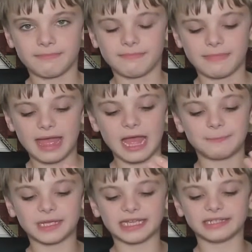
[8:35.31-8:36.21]

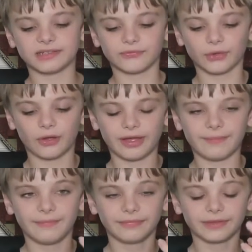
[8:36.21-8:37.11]
hairpiece for
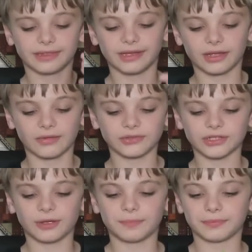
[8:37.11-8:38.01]
him that covers
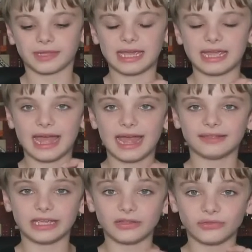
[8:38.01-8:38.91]
up the
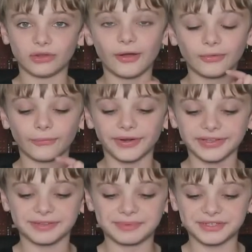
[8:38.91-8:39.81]
head that you don't
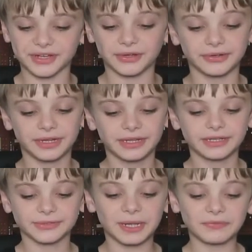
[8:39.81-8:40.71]
want to be shown.
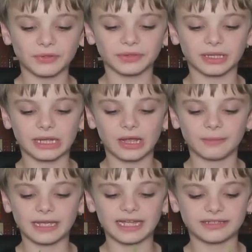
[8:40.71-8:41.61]
So I've got the
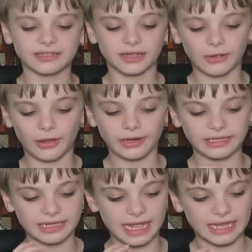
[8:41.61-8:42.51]
calm head. So on
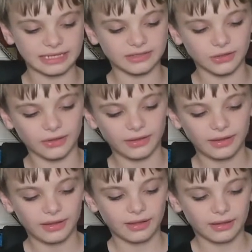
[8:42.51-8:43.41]
his head he's got
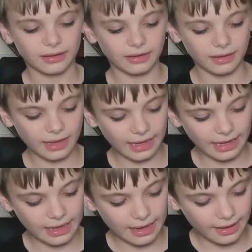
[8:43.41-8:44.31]

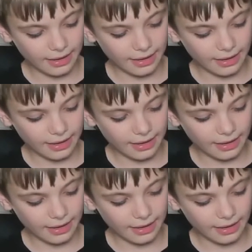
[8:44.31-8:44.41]
like